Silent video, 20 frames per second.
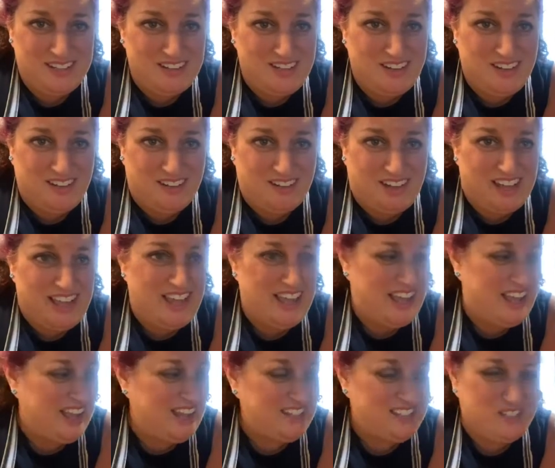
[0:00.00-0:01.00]
I know. I
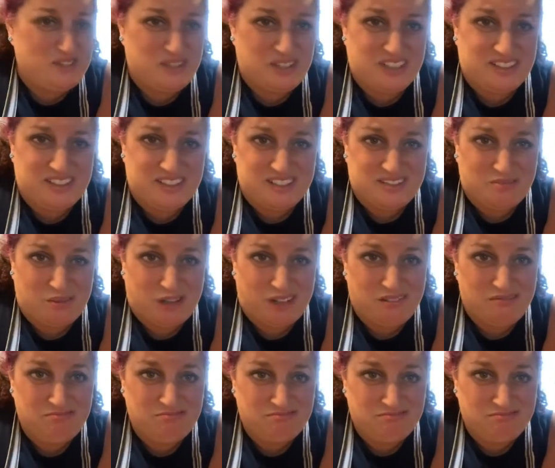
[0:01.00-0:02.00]
hate doing it this
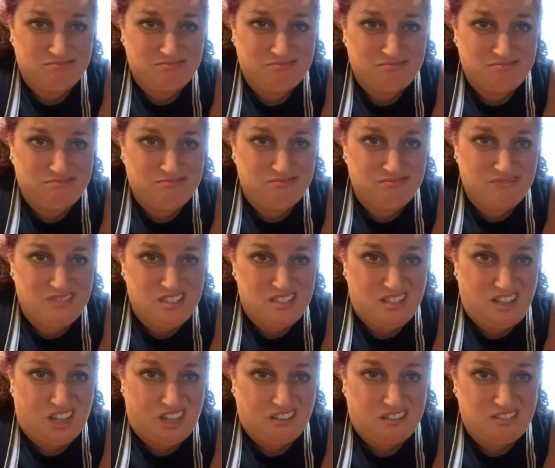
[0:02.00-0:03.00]
way.
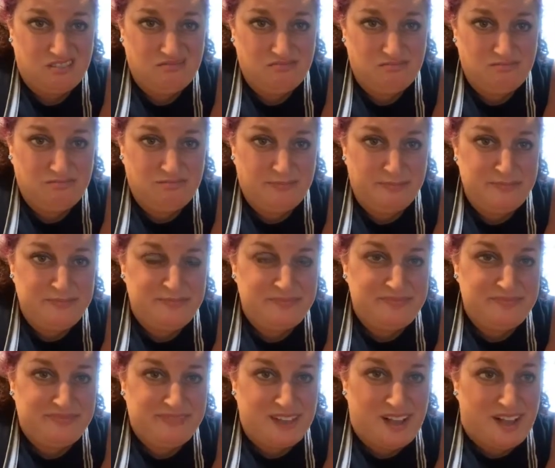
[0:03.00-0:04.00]
Sucks.
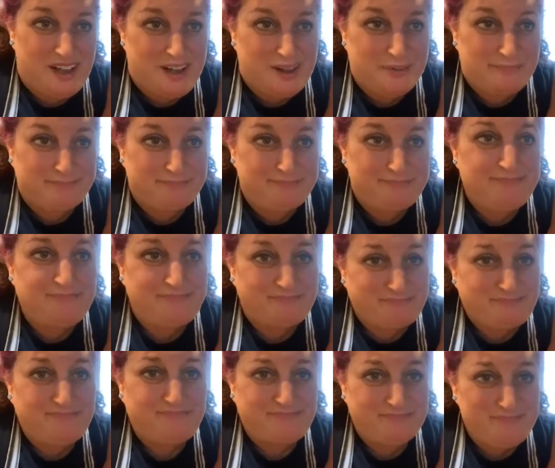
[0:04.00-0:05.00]

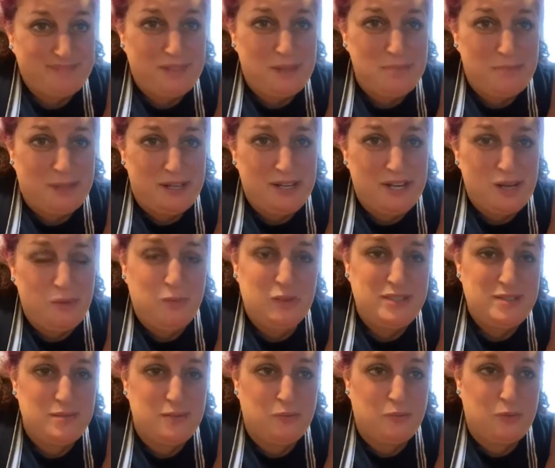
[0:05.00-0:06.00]
But
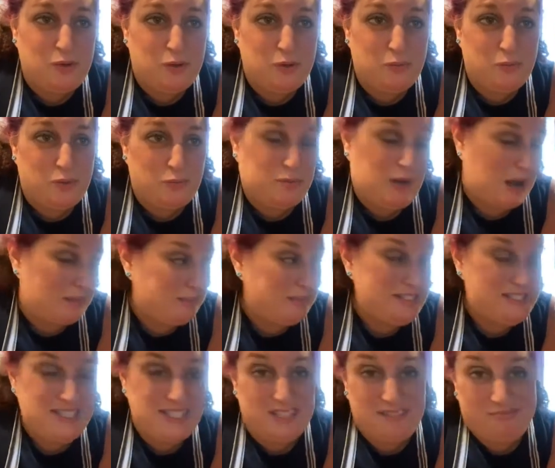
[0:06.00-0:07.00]
we'll
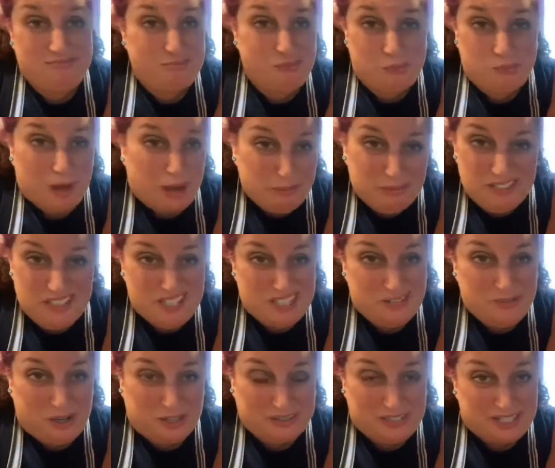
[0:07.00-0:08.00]
probably see
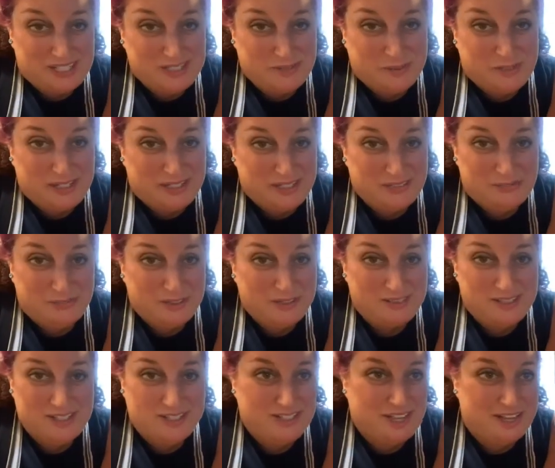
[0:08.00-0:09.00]
you all next week if we
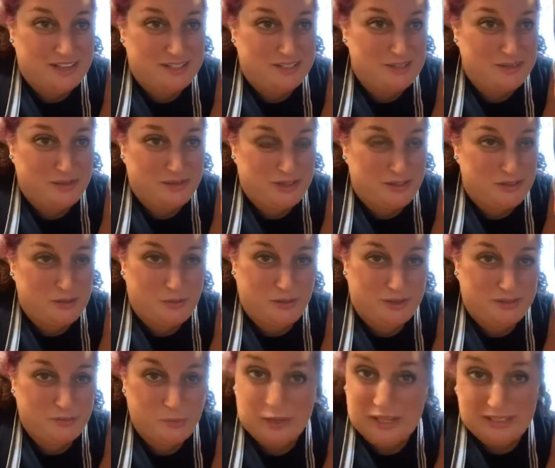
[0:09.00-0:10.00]
decide to do another
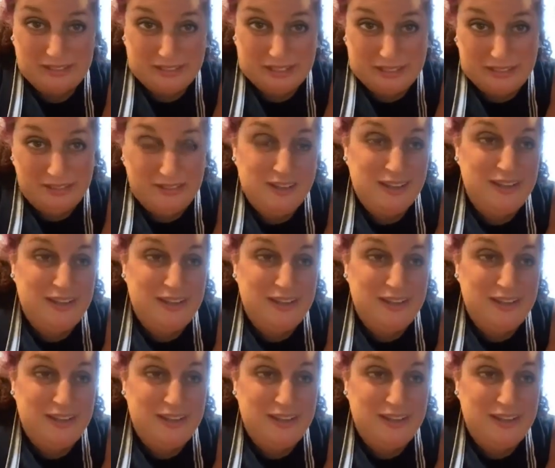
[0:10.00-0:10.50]
one weekly.